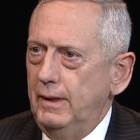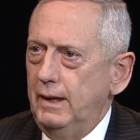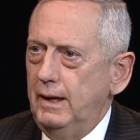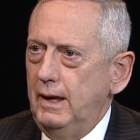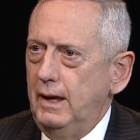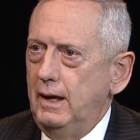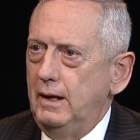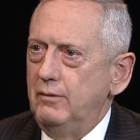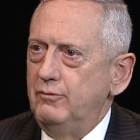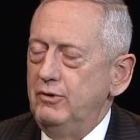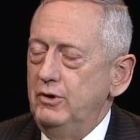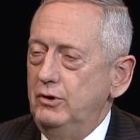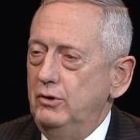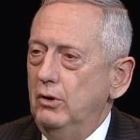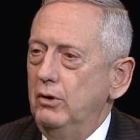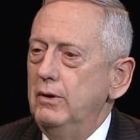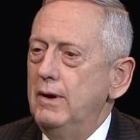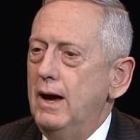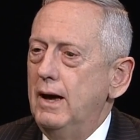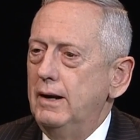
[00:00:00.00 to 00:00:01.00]
And if you
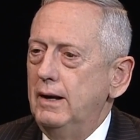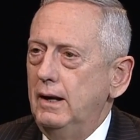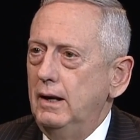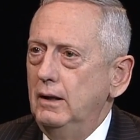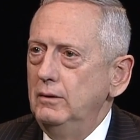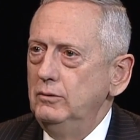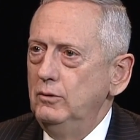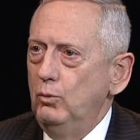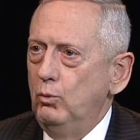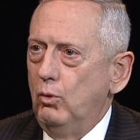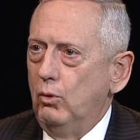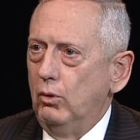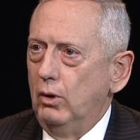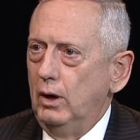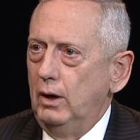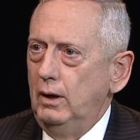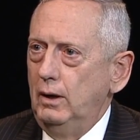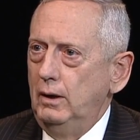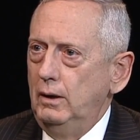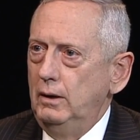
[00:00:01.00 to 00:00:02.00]
don't know how to end the
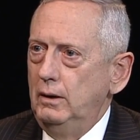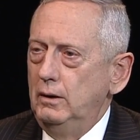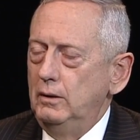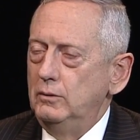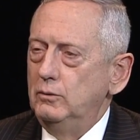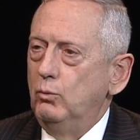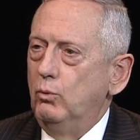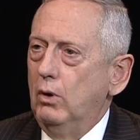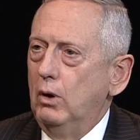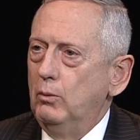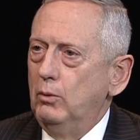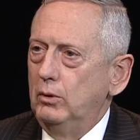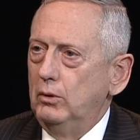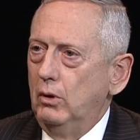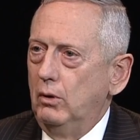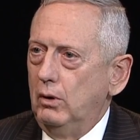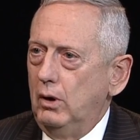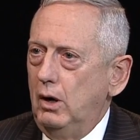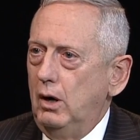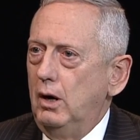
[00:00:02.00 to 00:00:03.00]
war will
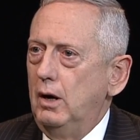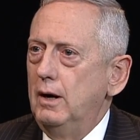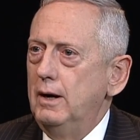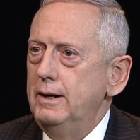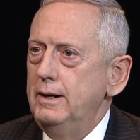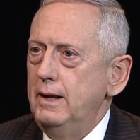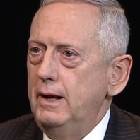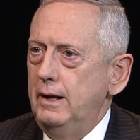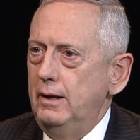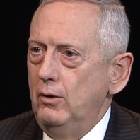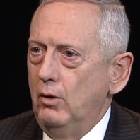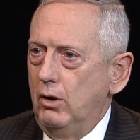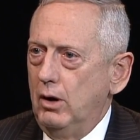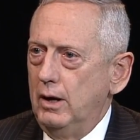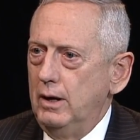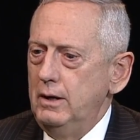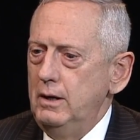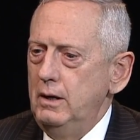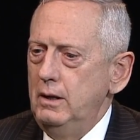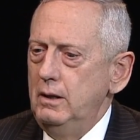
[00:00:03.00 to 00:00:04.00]
go on and
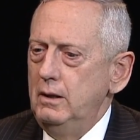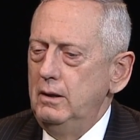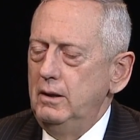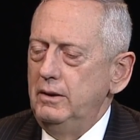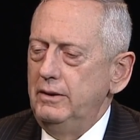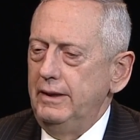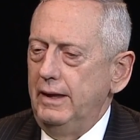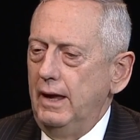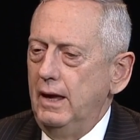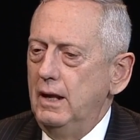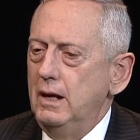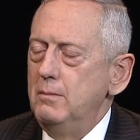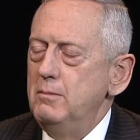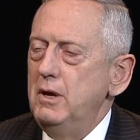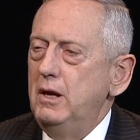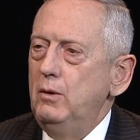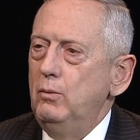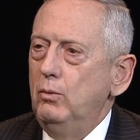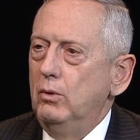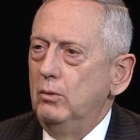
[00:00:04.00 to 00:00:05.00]
on, the
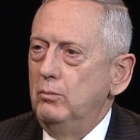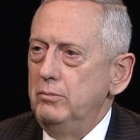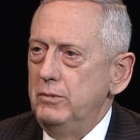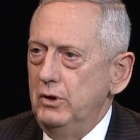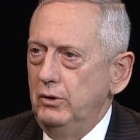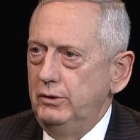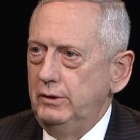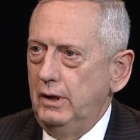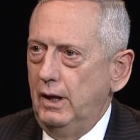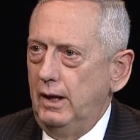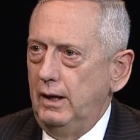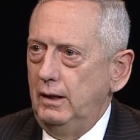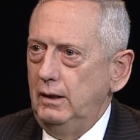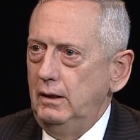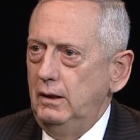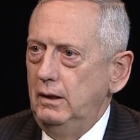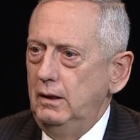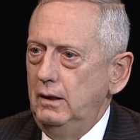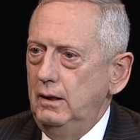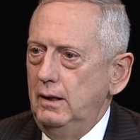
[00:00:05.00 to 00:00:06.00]
enemy will mutate,
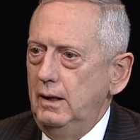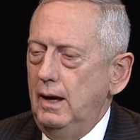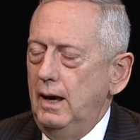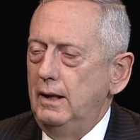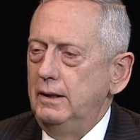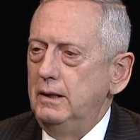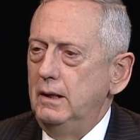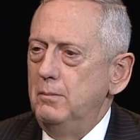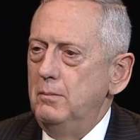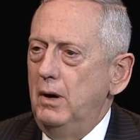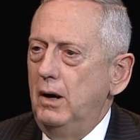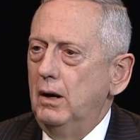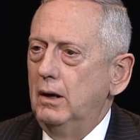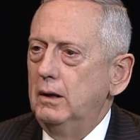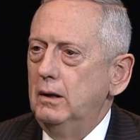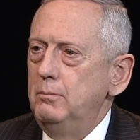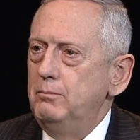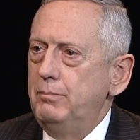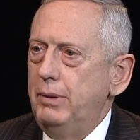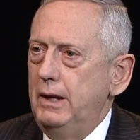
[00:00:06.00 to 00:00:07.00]
and the
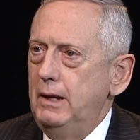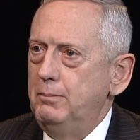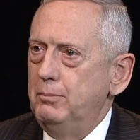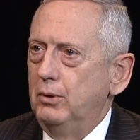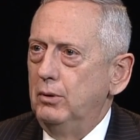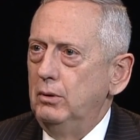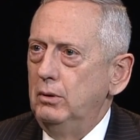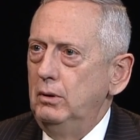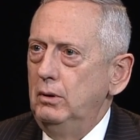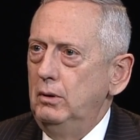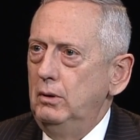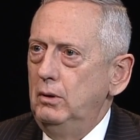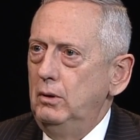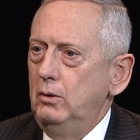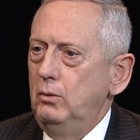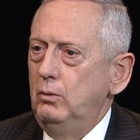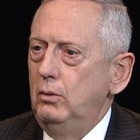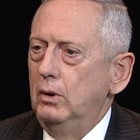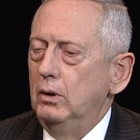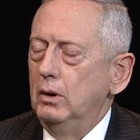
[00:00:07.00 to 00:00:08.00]
American people
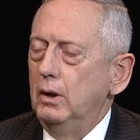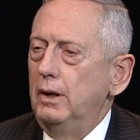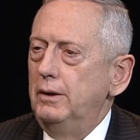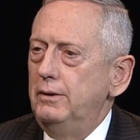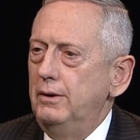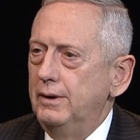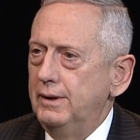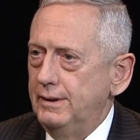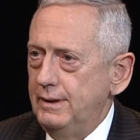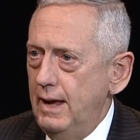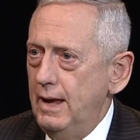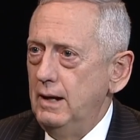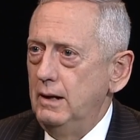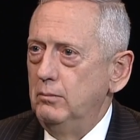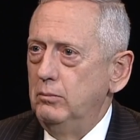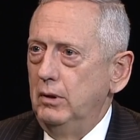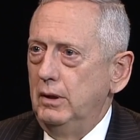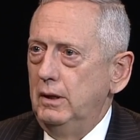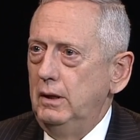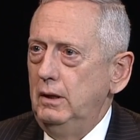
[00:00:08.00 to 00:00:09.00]
will
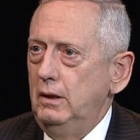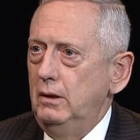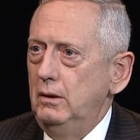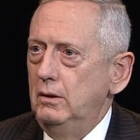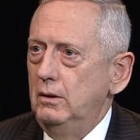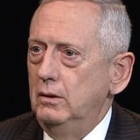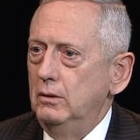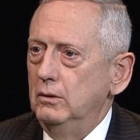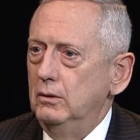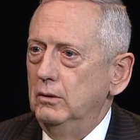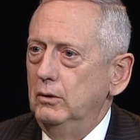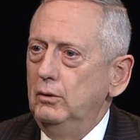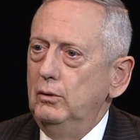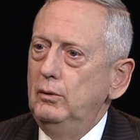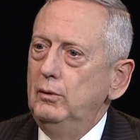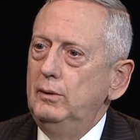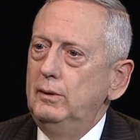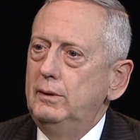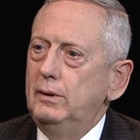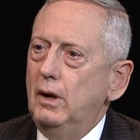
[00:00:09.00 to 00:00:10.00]
understandably
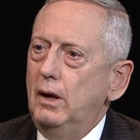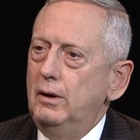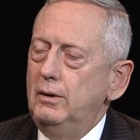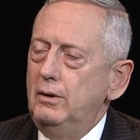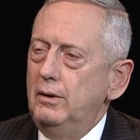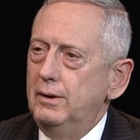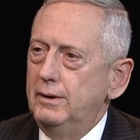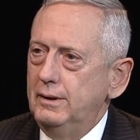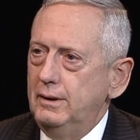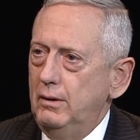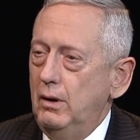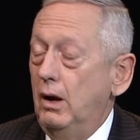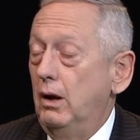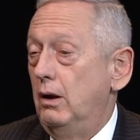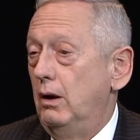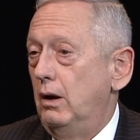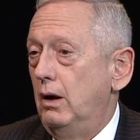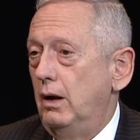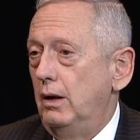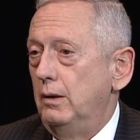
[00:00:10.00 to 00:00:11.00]
lose
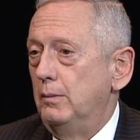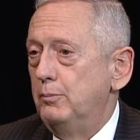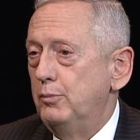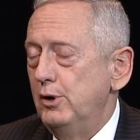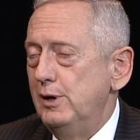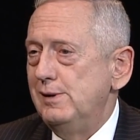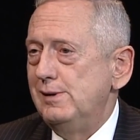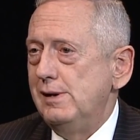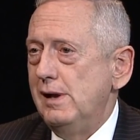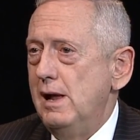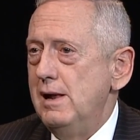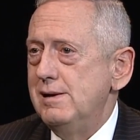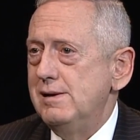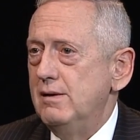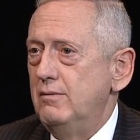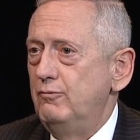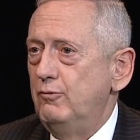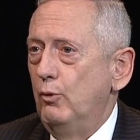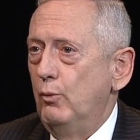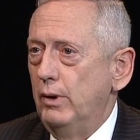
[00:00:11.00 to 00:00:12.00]
an
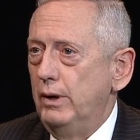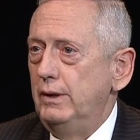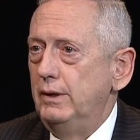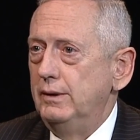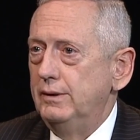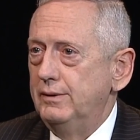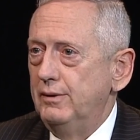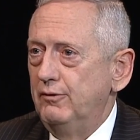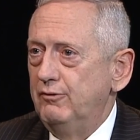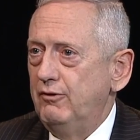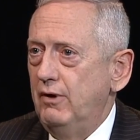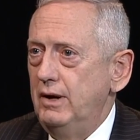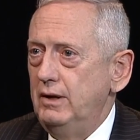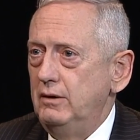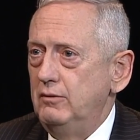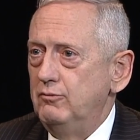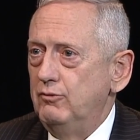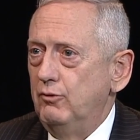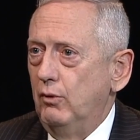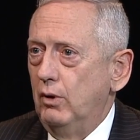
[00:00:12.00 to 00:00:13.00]
appreciation for what it is they're
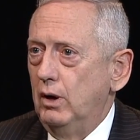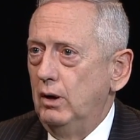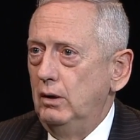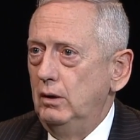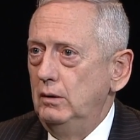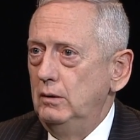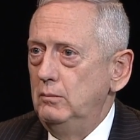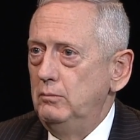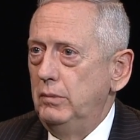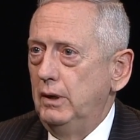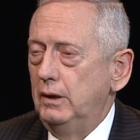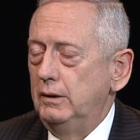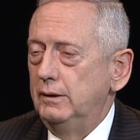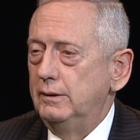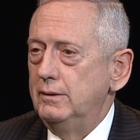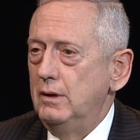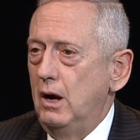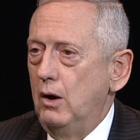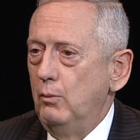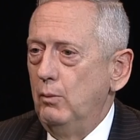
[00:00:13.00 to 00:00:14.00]
fighting for, because
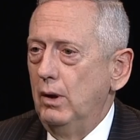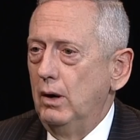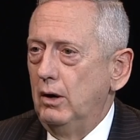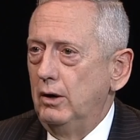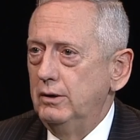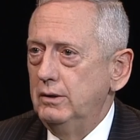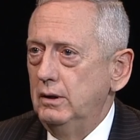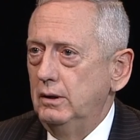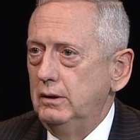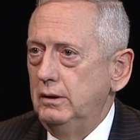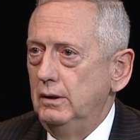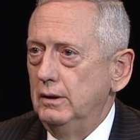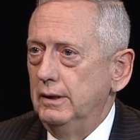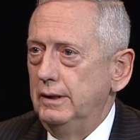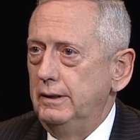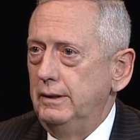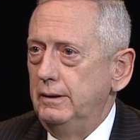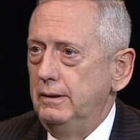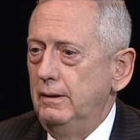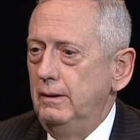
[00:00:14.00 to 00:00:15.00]
it's not well articulated.